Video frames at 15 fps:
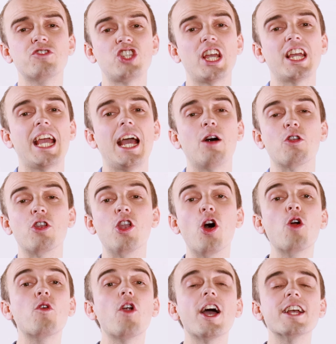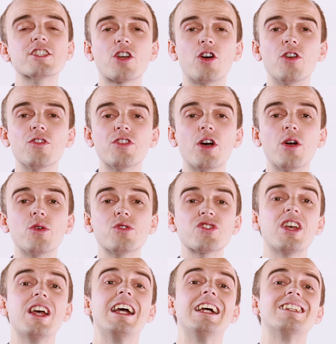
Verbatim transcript: Check out low-rise condos,